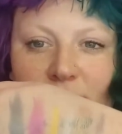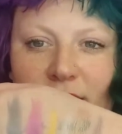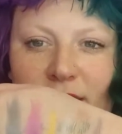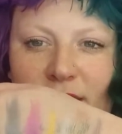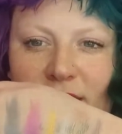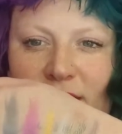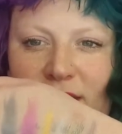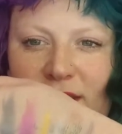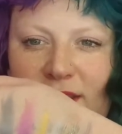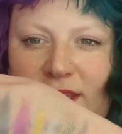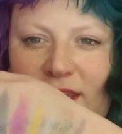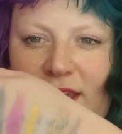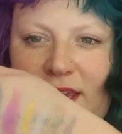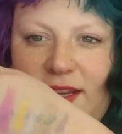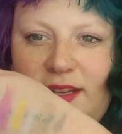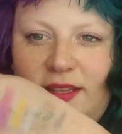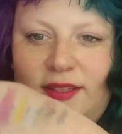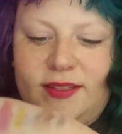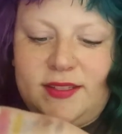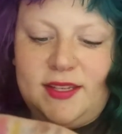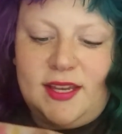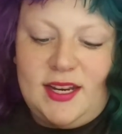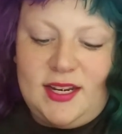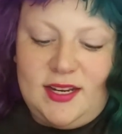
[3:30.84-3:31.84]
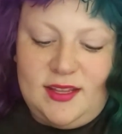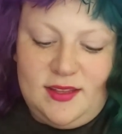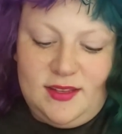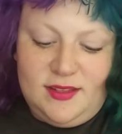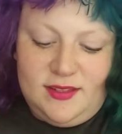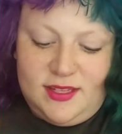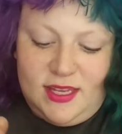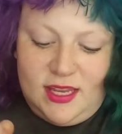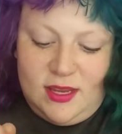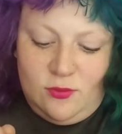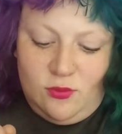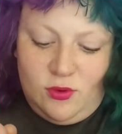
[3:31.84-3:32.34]
And again, it's kind of the
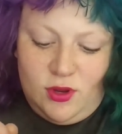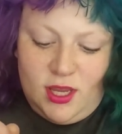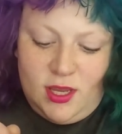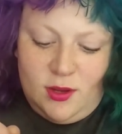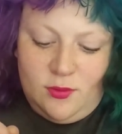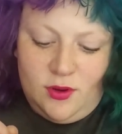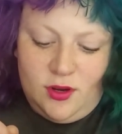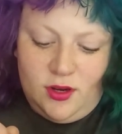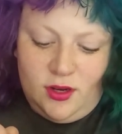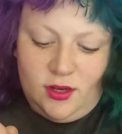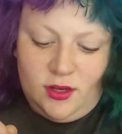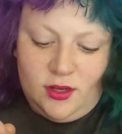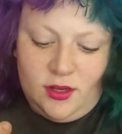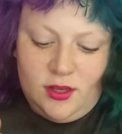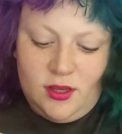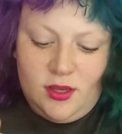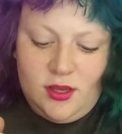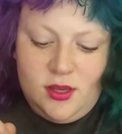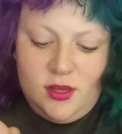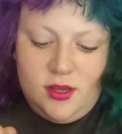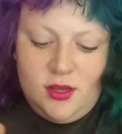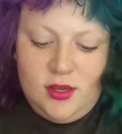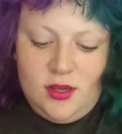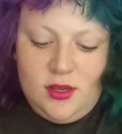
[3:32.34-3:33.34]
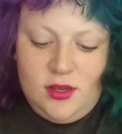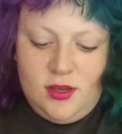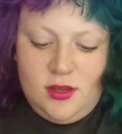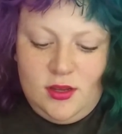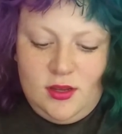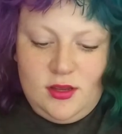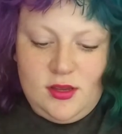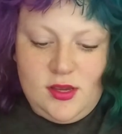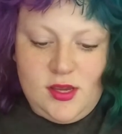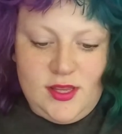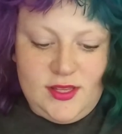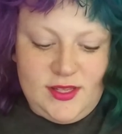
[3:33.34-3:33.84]
same way where
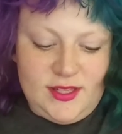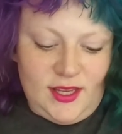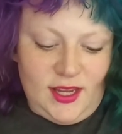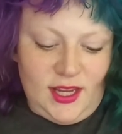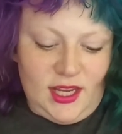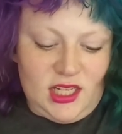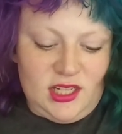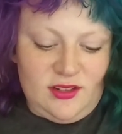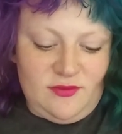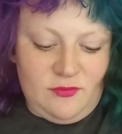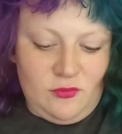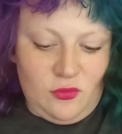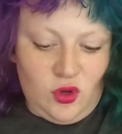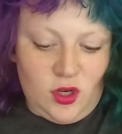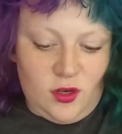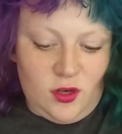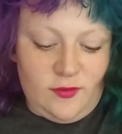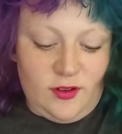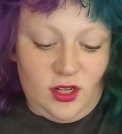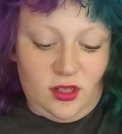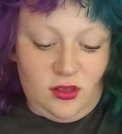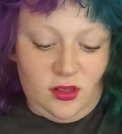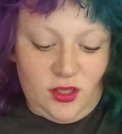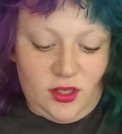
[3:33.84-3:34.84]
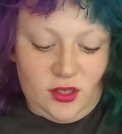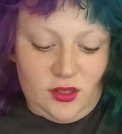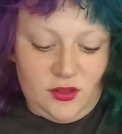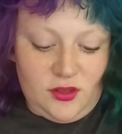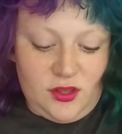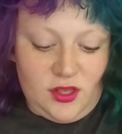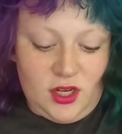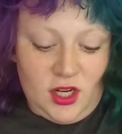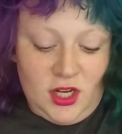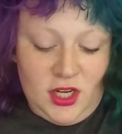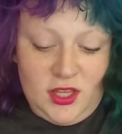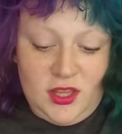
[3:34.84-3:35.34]
it's kind of more of a glitter
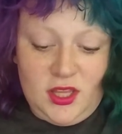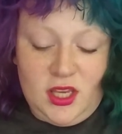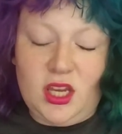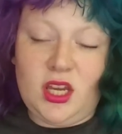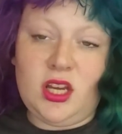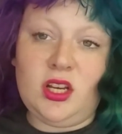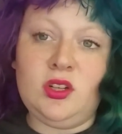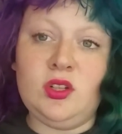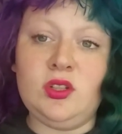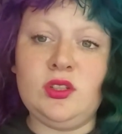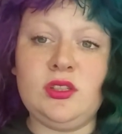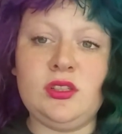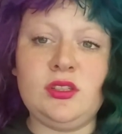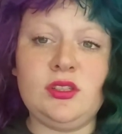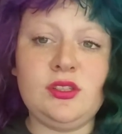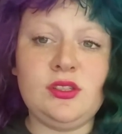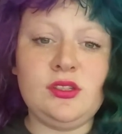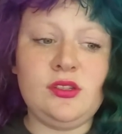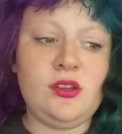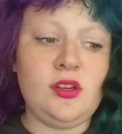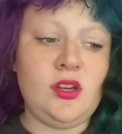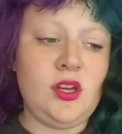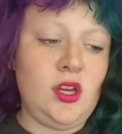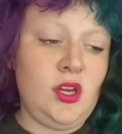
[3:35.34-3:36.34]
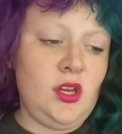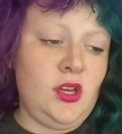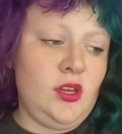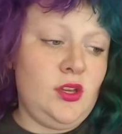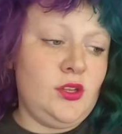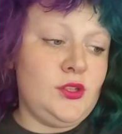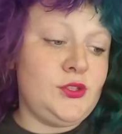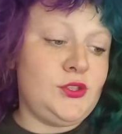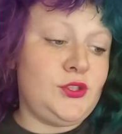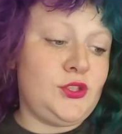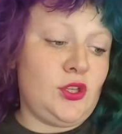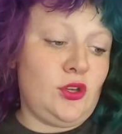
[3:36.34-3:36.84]
than anything else.
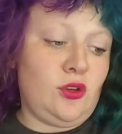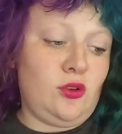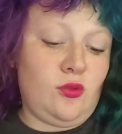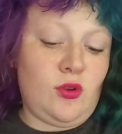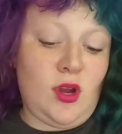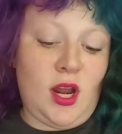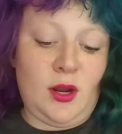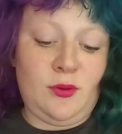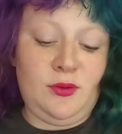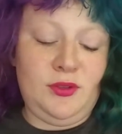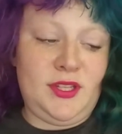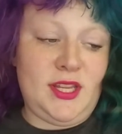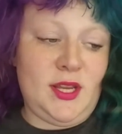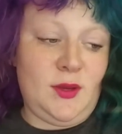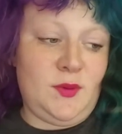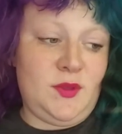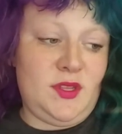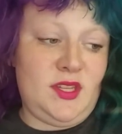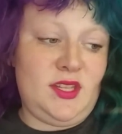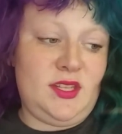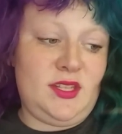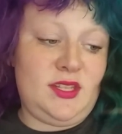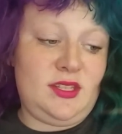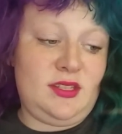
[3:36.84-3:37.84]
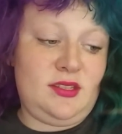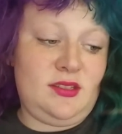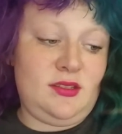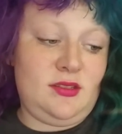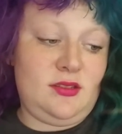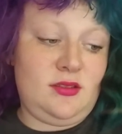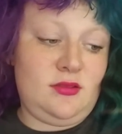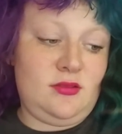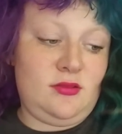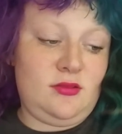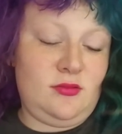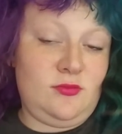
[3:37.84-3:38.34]
So I would say with these
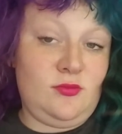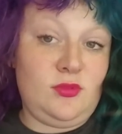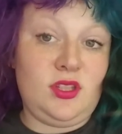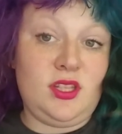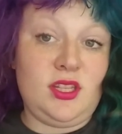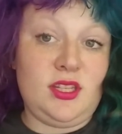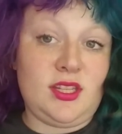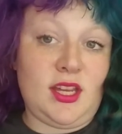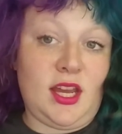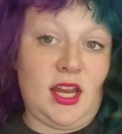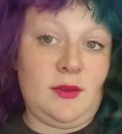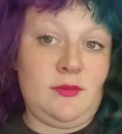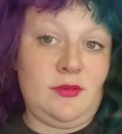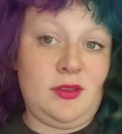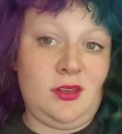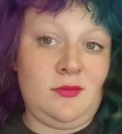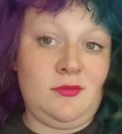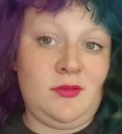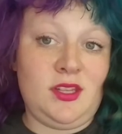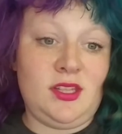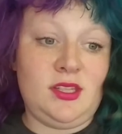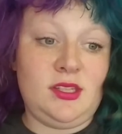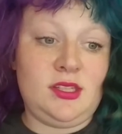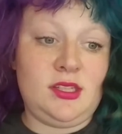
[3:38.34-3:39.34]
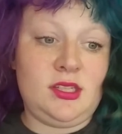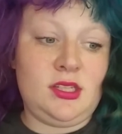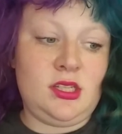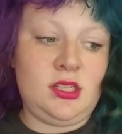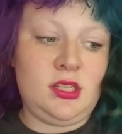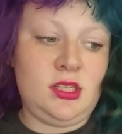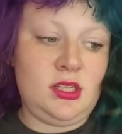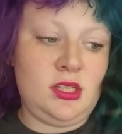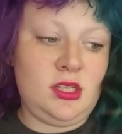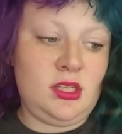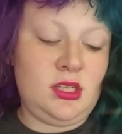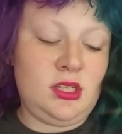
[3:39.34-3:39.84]
with these eye pigments,
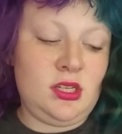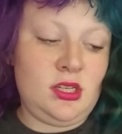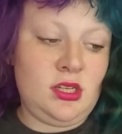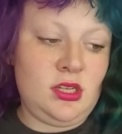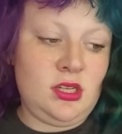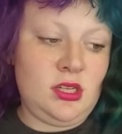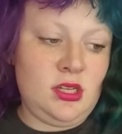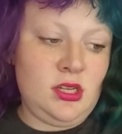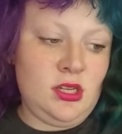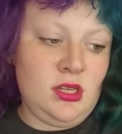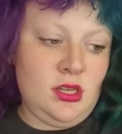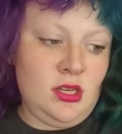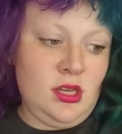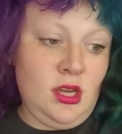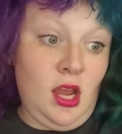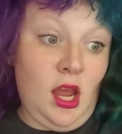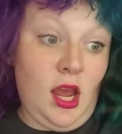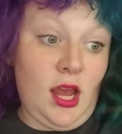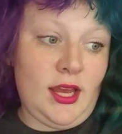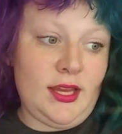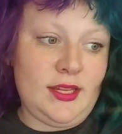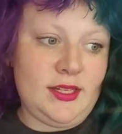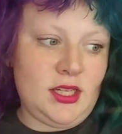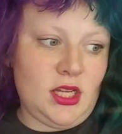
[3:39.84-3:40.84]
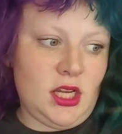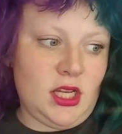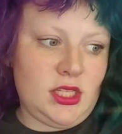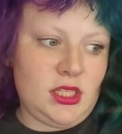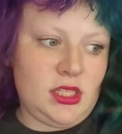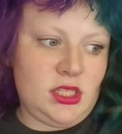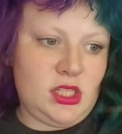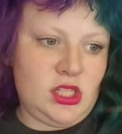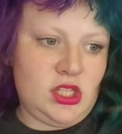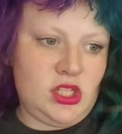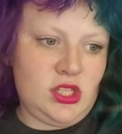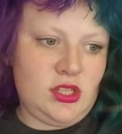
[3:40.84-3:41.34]
eye
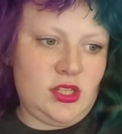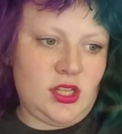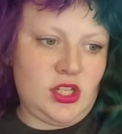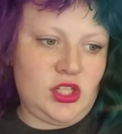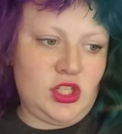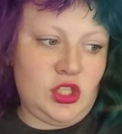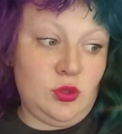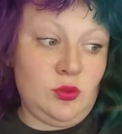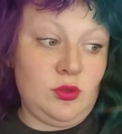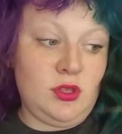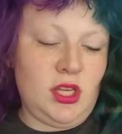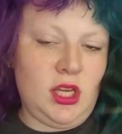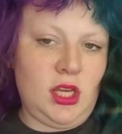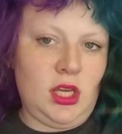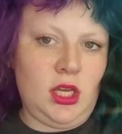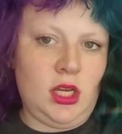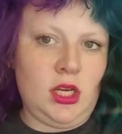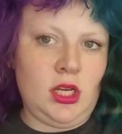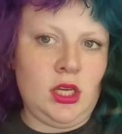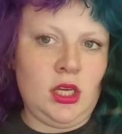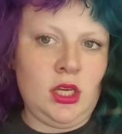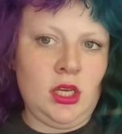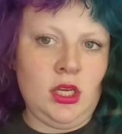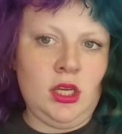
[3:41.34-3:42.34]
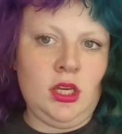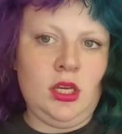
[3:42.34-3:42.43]
dust that you need,